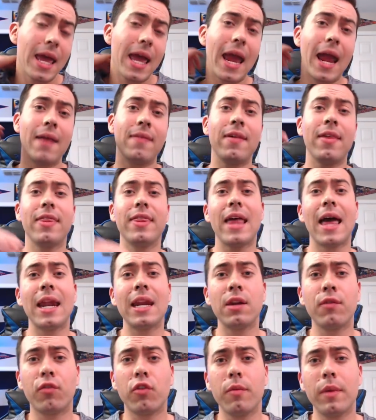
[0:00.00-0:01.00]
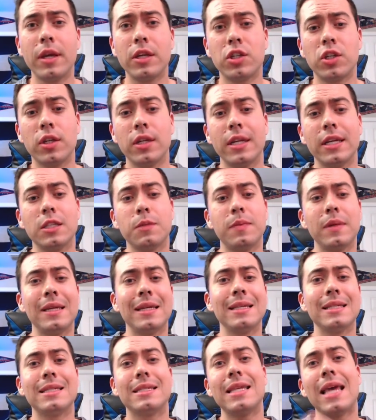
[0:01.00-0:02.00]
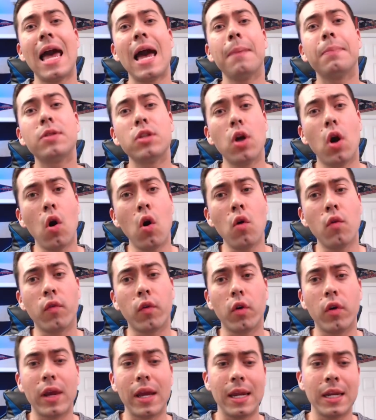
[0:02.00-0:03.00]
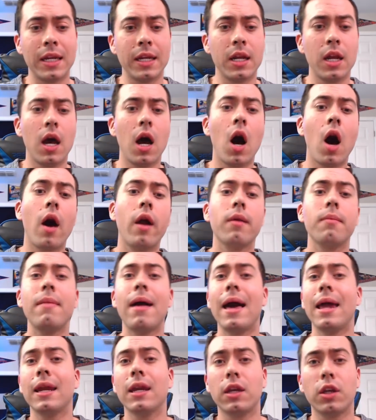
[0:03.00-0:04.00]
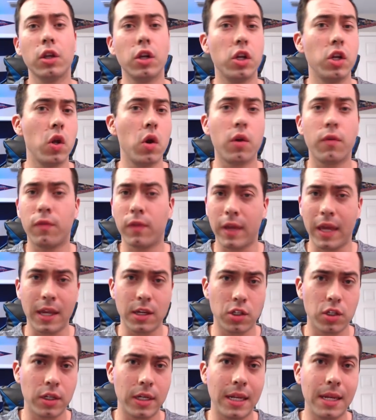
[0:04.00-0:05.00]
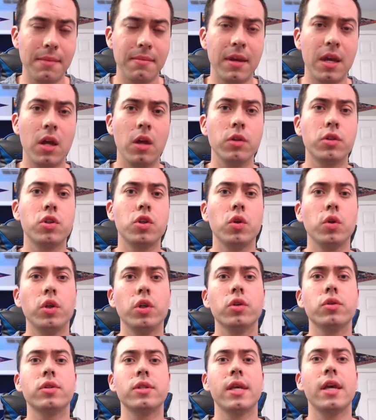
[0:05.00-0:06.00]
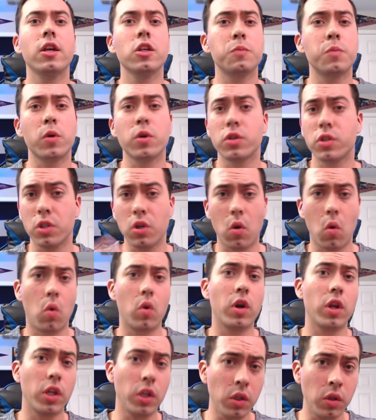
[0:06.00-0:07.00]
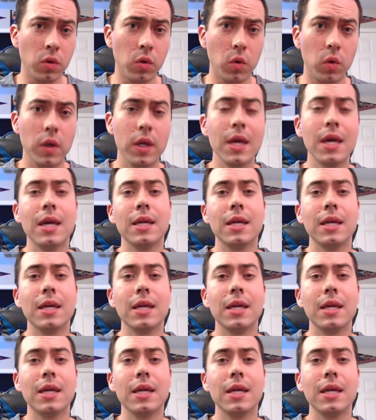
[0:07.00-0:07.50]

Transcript: and then that information is being zapped over in an automatic notification email to your salesperson or to you,